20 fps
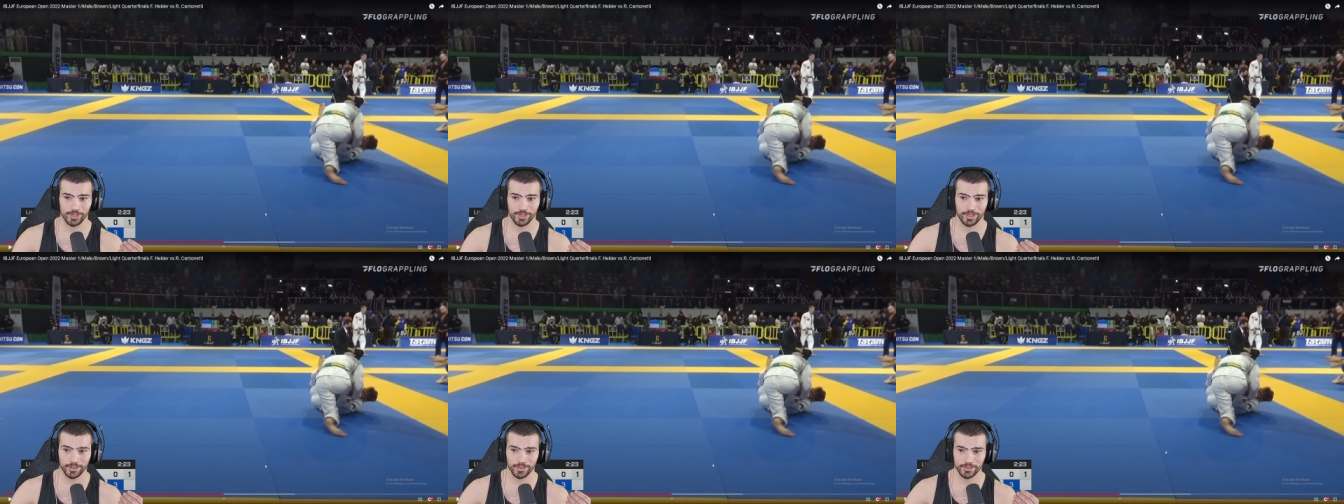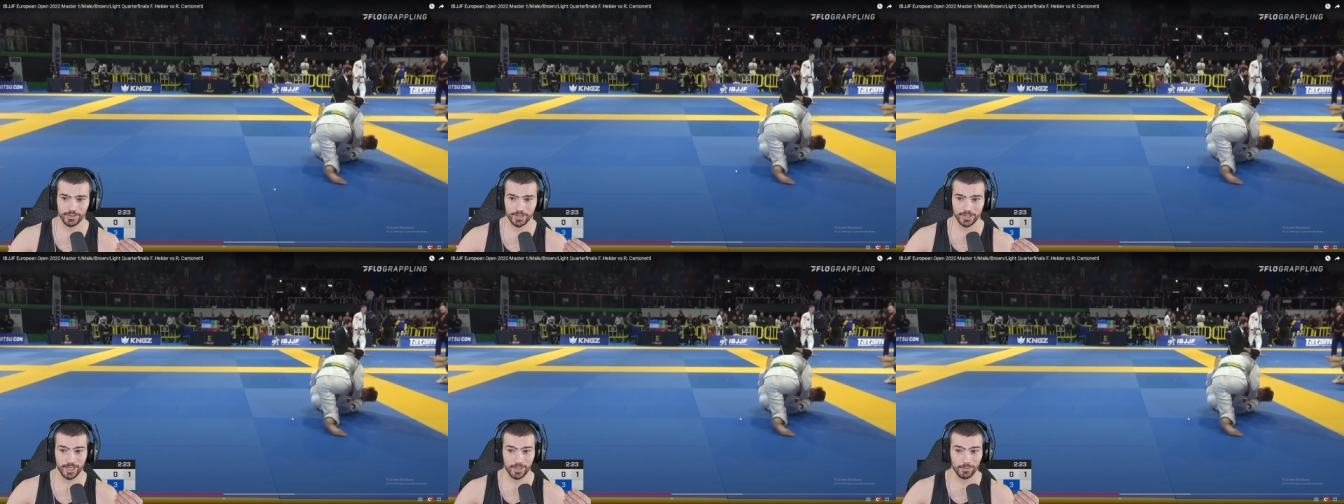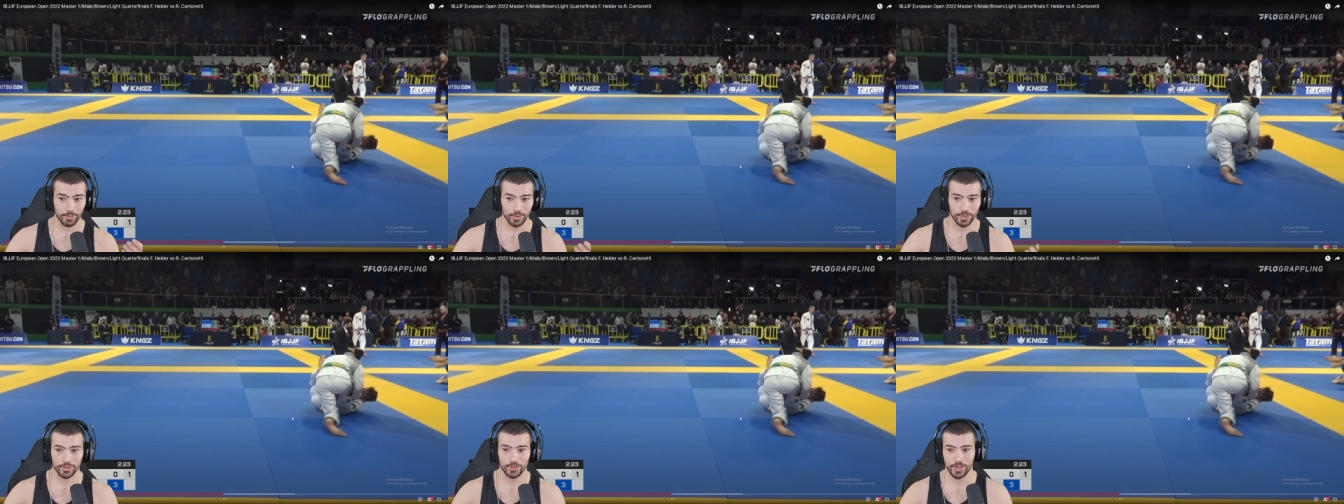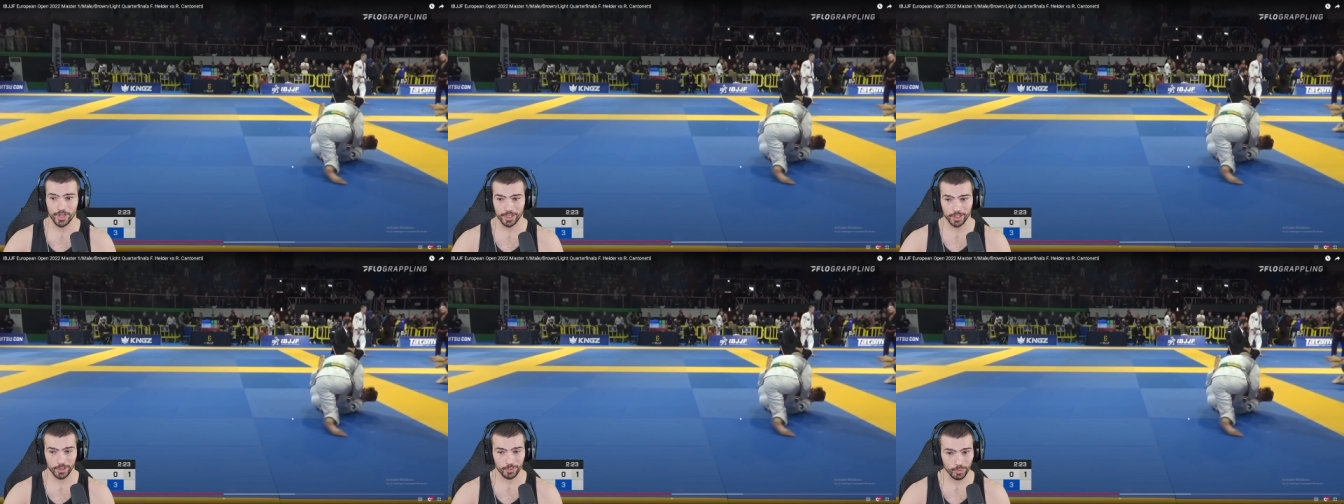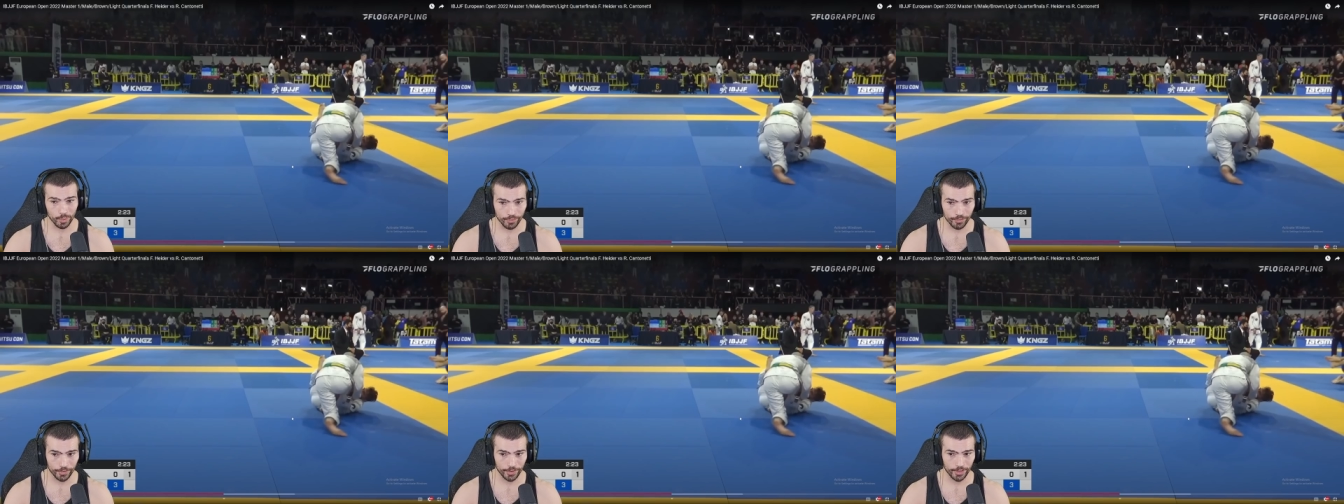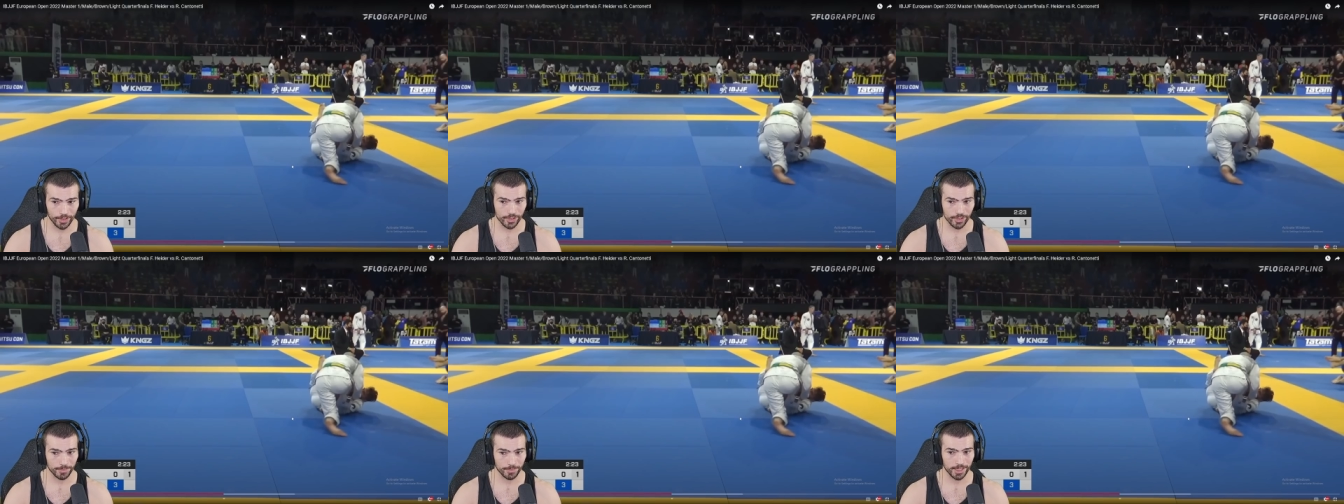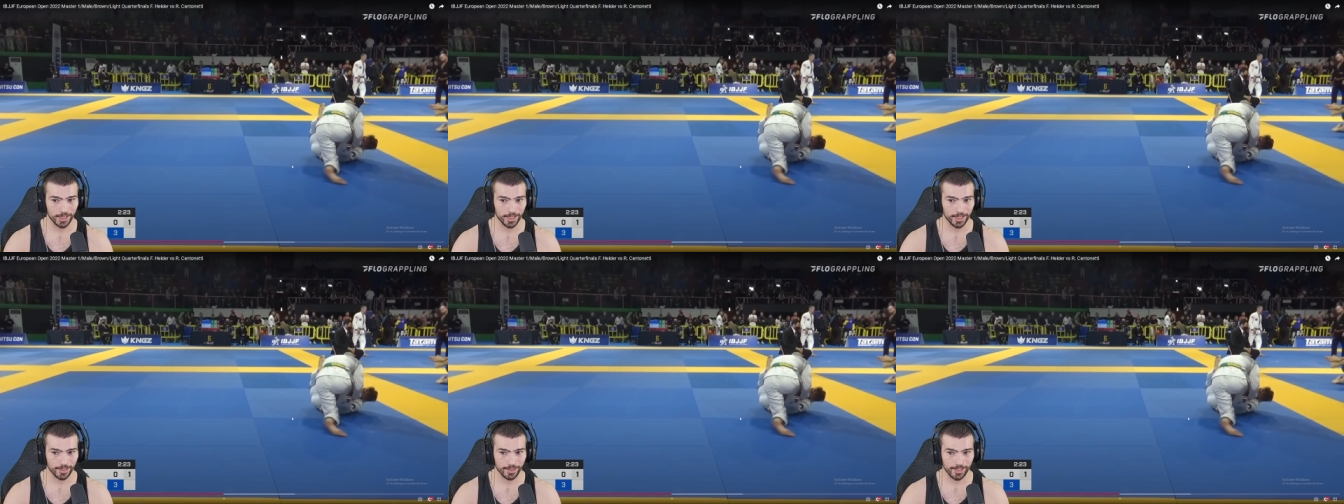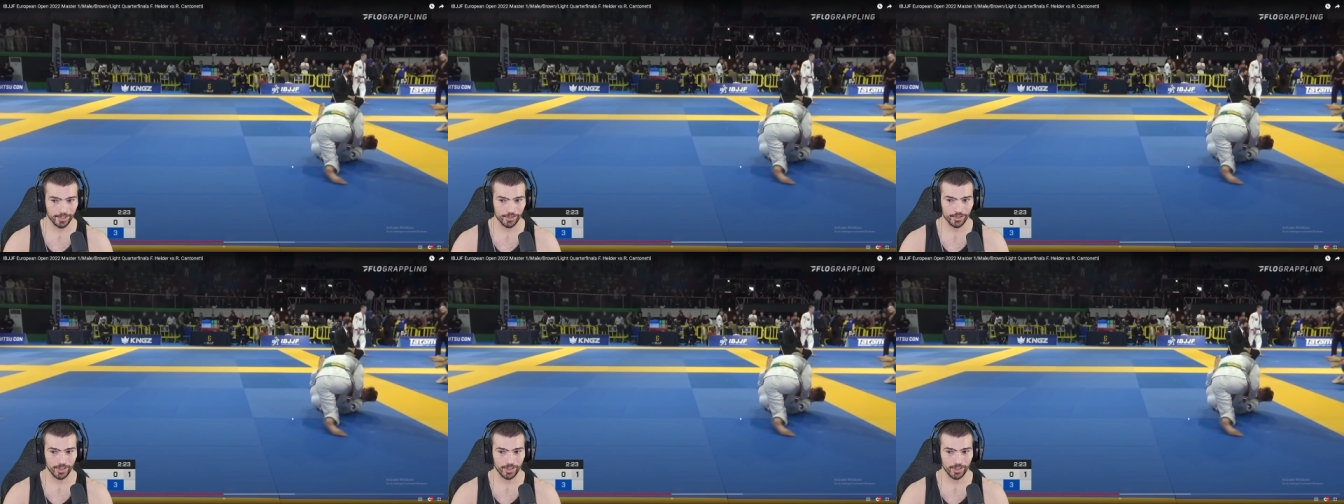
You know, it's like they want to knock you over to something like this